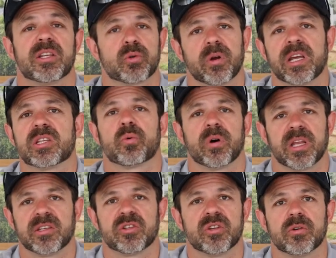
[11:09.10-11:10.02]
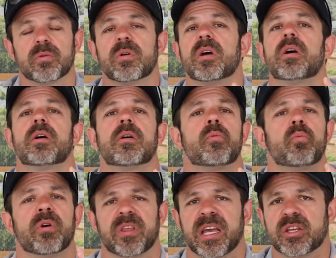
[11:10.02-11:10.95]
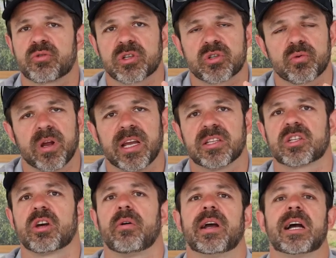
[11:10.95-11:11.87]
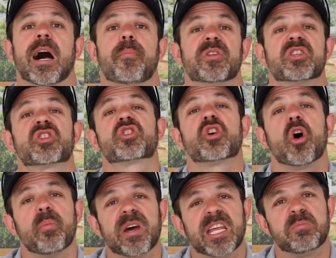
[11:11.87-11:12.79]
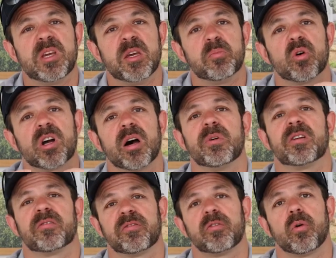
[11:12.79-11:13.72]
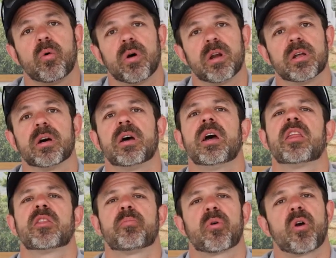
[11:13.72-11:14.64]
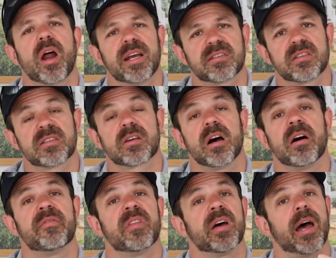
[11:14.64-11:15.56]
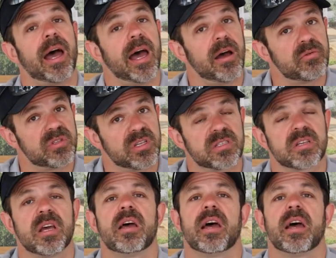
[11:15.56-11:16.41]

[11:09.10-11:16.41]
and 2022. With interest rates going up and so many people coming to Florida, the prices of the houses